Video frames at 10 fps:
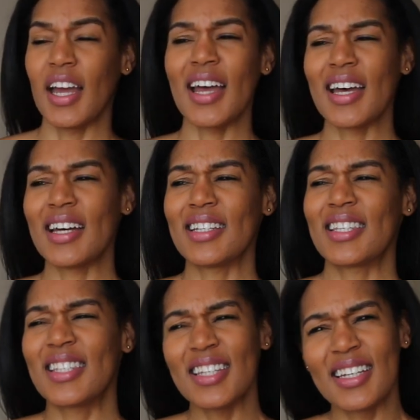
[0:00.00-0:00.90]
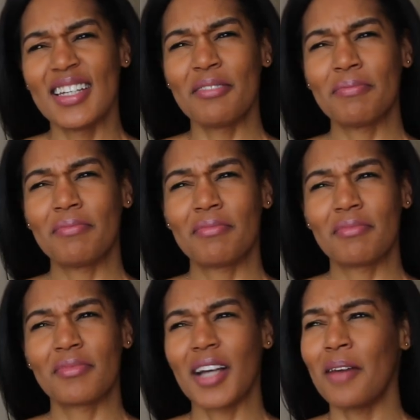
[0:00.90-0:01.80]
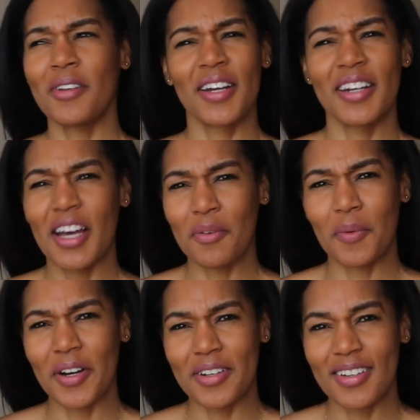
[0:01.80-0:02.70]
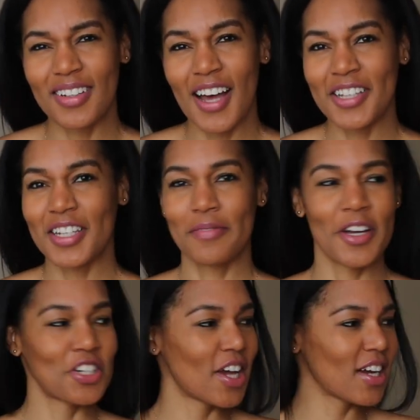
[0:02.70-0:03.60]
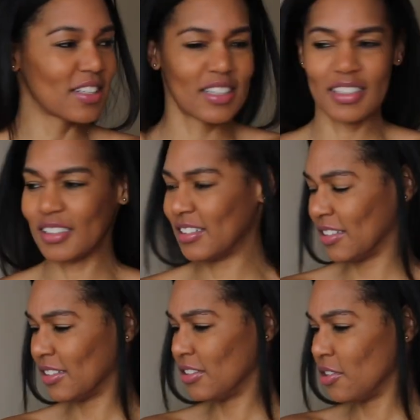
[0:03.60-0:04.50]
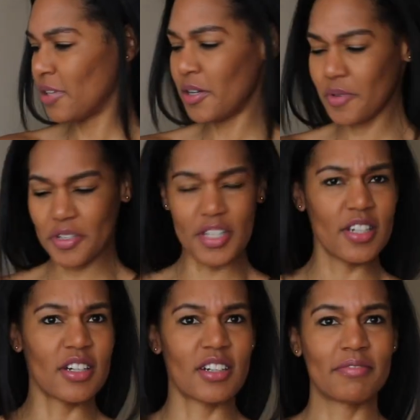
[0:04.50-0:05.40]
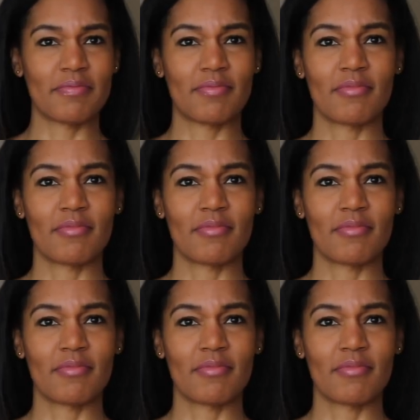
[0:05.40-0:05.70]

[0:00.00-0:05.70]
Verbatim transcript: And C, I'm not an N-word. Last time I checked, no N-words here.